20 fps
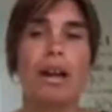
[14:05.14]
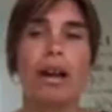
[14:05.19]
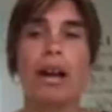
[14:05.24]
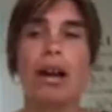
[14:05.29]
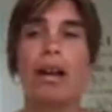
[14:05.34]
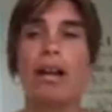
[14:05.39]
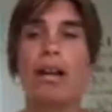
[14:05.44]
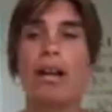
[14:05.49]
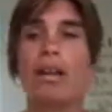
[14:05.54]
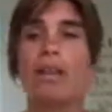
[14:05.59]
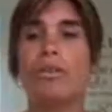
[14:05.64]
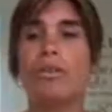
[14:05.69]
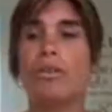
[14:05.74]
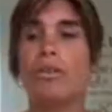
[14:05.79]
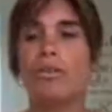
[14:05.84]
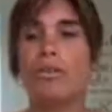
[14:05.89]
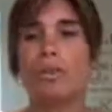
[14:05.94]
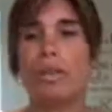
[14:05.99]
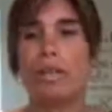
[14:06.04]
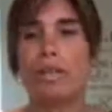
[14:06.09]
I
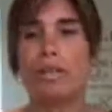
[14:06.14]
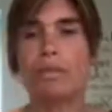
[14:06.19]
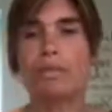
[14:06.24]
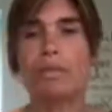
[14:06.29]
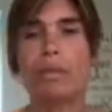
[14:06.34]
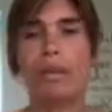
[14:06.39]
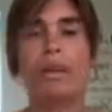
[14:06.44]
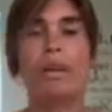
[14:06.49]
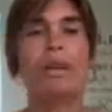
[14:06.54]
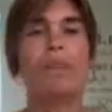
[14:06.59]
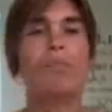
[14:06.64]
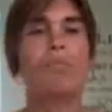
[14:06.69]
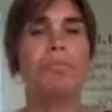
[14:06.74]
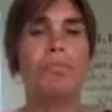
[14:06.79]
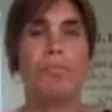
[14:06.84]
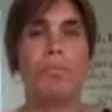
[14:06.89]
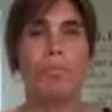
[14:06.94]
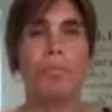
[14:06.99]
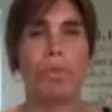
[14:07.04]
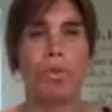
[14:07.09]
always, when I
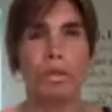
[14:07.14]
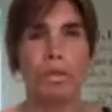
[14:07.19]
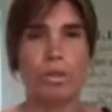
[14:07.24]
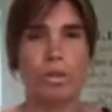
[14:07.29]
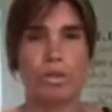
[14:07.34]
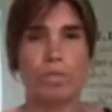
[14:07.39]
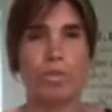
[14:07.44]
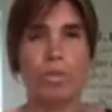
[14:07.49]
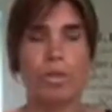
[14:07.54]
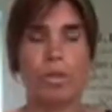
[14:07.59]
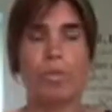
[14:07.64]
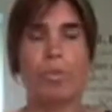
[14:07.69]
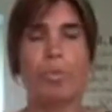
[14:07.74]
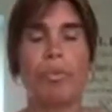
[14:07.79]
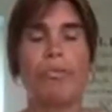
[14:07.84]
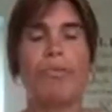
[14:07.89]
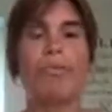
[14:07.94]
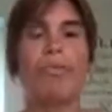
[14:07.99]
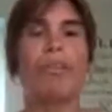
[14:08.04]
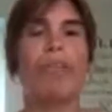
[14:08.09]
was sort of,
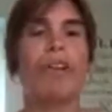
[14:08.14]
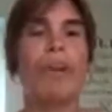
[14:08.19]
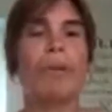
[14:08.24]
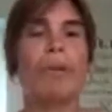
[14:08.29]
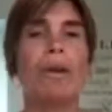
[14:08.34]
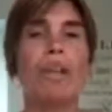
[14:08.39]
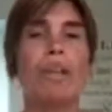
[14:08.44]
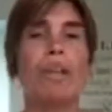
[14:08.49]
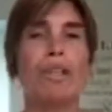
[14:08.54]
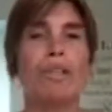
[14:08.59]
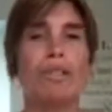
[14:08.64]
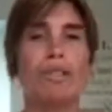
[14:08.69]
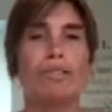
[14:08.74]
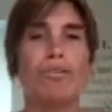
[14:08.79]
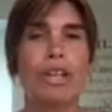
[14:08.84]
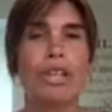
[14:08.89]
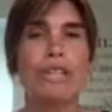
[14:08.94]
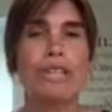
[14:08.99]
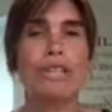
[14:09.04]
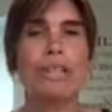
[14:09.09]
before I went into
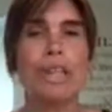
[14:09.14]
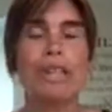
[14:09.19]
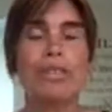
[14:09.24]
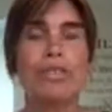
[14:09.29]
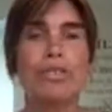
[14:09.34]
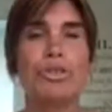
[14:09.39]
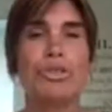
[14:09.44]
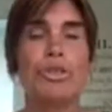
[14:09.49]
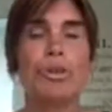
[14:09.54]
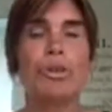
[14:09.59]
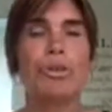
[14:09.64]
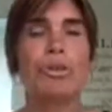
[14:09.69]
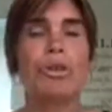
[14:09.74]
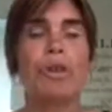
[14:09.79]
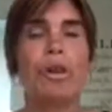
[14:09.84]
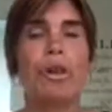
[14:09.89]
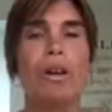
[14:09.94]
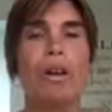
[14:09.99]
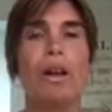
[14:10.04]
residential,